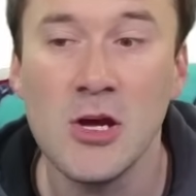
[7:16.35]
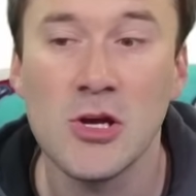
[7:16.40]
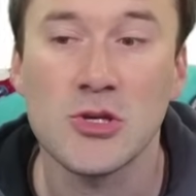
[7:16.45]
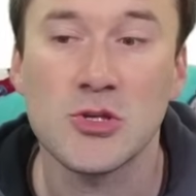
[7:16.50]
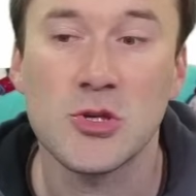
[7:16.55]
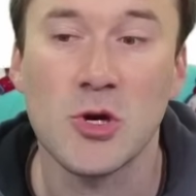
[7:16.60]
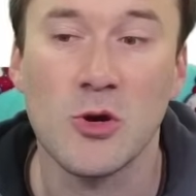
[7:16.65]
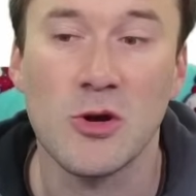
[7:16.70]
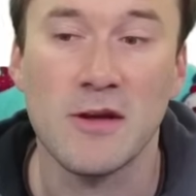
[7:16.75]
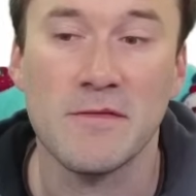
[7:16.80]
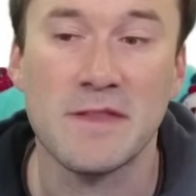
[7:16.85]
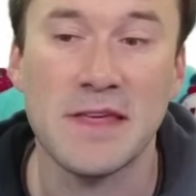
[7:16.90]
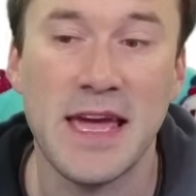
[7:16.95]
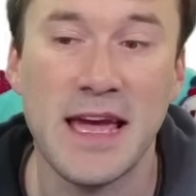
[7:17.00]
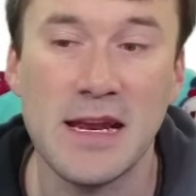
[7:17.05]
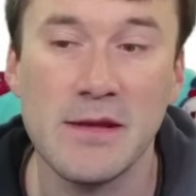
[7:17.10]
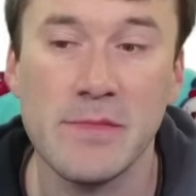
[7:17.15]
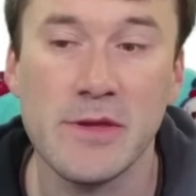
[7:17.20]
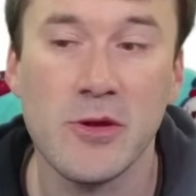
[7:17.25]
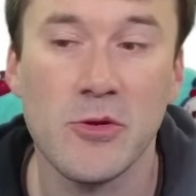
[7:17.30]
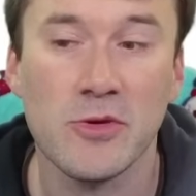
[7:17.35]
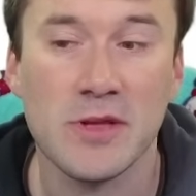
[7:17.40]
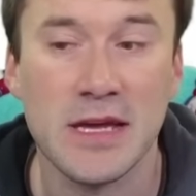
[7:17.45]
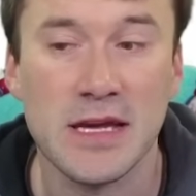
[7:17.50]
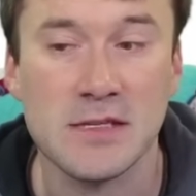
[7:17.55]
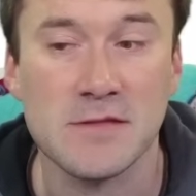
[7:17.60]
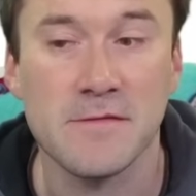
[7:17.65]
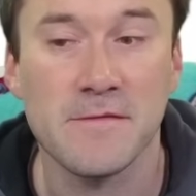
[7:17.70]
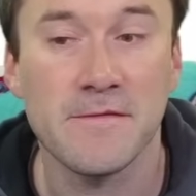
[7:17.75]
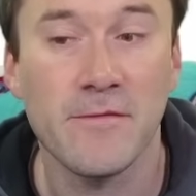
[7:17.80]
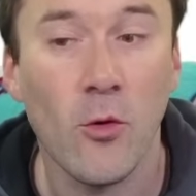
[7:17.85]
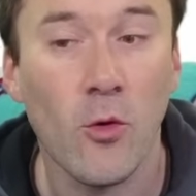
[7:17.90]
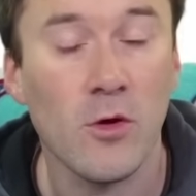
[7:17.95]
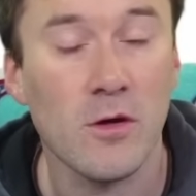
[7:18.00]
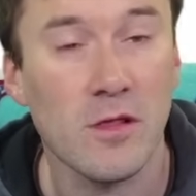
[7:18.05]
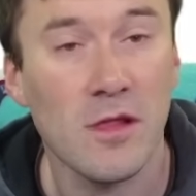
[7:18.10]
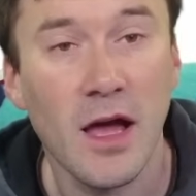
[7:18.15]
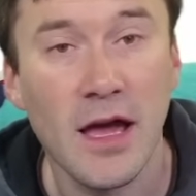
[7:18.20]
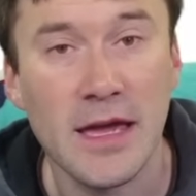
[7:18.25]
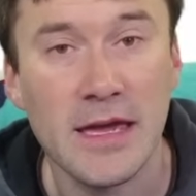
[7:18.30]
So if the enemy only has
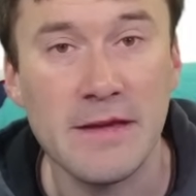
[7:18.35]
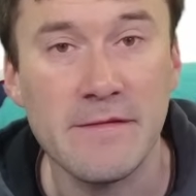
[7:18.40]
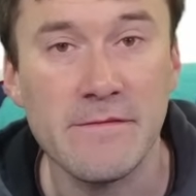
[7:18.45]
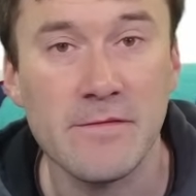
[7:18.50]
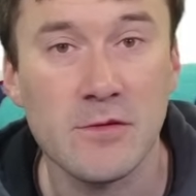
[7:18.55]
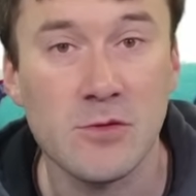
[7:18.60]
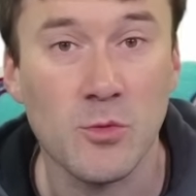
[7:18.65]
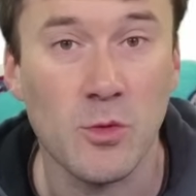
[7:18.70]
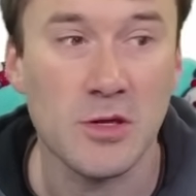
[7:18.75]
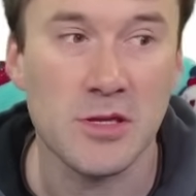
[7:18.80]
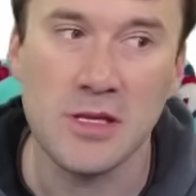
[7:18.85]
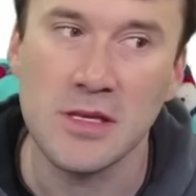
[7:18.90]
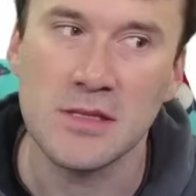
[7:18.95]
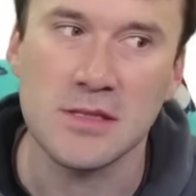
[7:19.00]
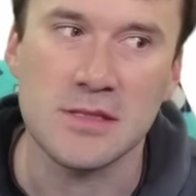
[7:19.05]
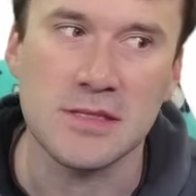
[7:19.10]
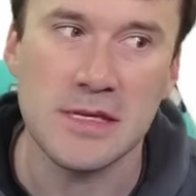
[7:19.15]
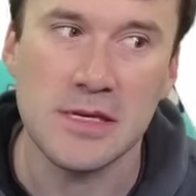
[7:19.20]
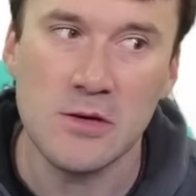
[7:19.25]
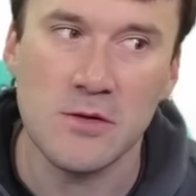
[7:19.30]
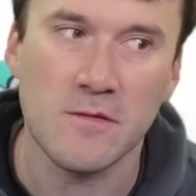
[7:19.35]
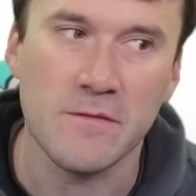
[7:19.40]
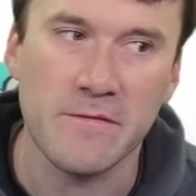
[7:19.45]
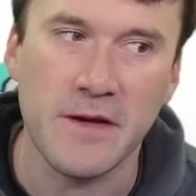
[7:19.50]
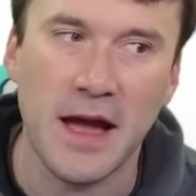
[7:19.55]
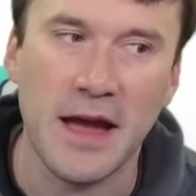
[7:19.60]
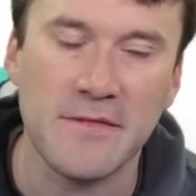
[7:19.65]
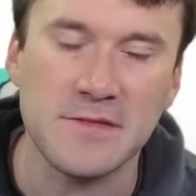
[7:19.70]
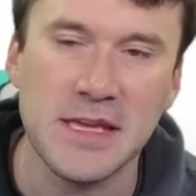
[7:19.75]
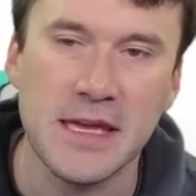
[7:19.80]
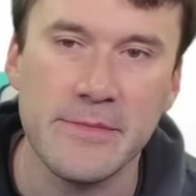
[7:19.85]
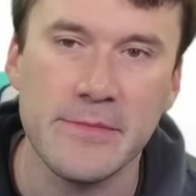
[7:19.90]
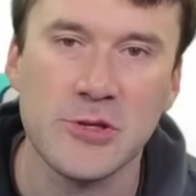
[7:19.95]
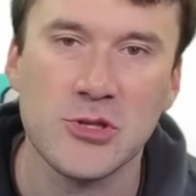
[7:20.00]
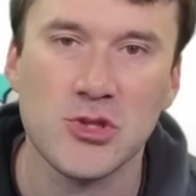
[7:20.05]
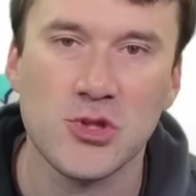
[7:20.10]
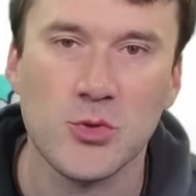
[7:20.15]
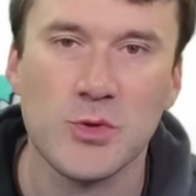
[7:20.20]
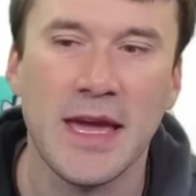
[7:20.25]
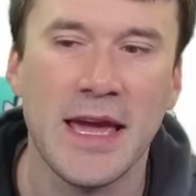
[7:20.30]
four life, well, you didn't deal five
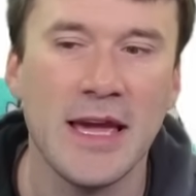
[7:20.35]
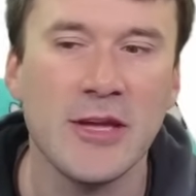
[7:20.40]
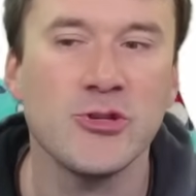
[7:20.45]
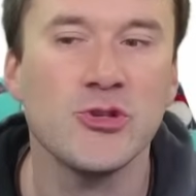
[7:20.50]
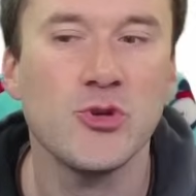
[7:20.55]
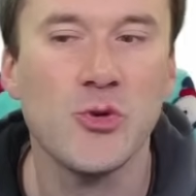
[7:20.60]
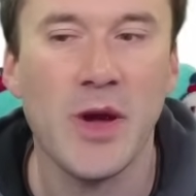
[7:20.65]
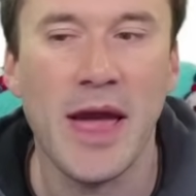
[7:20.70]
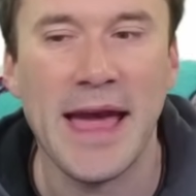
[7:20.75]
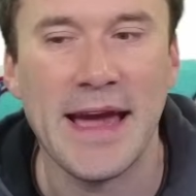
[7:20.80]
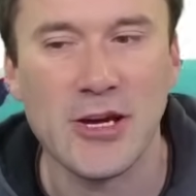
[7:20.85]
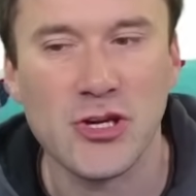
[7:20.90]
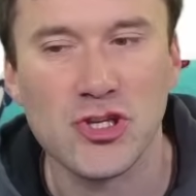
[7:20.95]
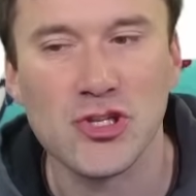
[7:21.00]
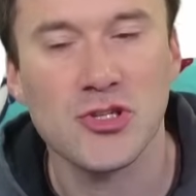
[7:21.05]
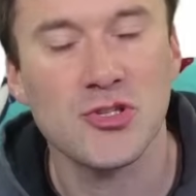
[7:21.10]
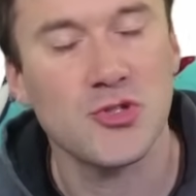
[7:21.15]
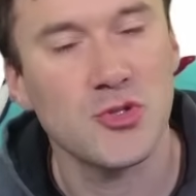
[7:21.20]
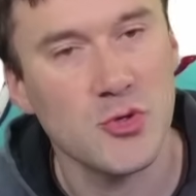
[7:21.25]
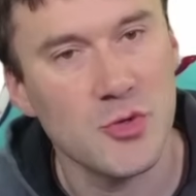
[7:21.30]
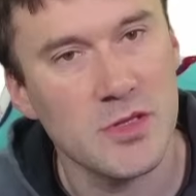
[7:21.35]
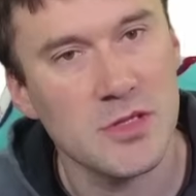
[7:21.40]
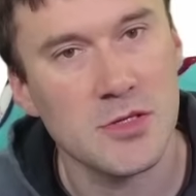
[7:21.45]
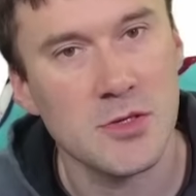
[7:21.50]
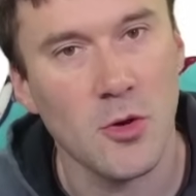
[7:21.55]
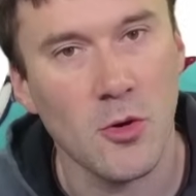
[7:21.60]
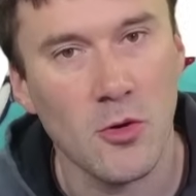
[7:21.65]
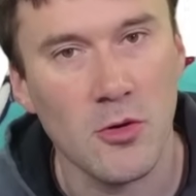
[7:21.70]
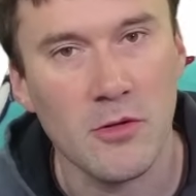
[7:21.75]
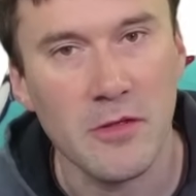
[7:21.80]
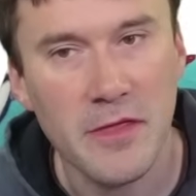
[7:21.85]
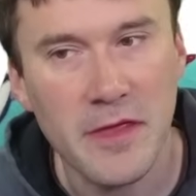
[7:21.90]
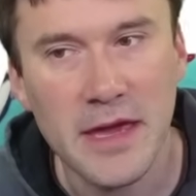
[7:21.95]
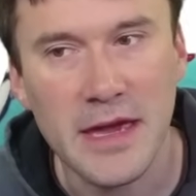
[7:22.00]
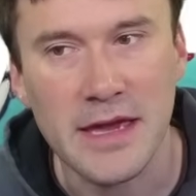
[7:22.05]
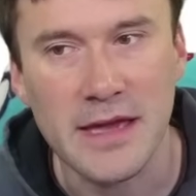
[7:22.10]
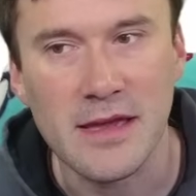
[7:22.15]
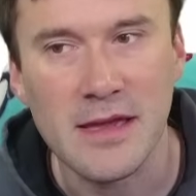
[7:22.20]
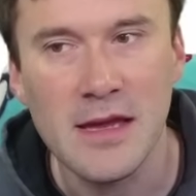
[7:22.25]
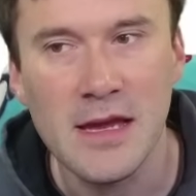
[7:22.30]
damage, so can you actually do this whole
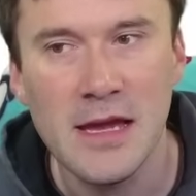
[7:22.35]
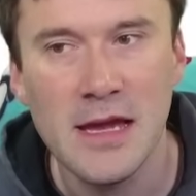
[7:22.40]
thing?